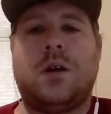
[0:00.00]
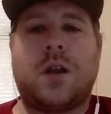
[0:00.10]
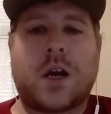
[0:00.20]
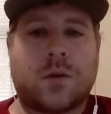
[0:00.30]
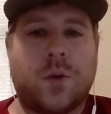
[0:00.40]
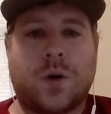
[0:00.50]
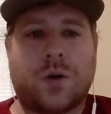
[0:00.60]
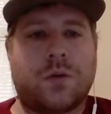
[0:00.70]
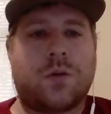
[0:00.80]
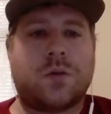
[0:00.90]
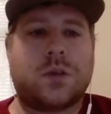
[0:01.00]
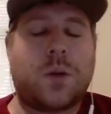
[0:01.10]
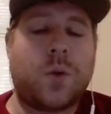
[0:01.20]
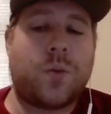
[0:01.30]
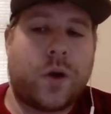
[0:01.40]
Nakamoto or
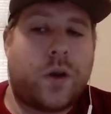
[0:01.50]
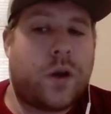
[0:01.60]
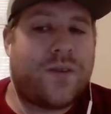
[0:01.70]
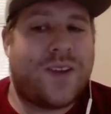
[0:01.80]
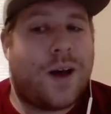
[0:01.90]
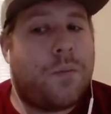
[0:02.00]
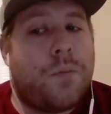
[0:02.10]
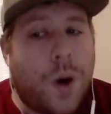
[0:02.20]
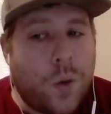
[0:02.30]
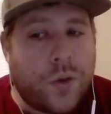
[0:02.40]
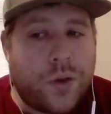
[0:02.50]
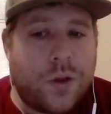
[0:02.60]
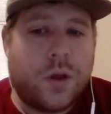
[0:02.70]
Zaba blood, if not both.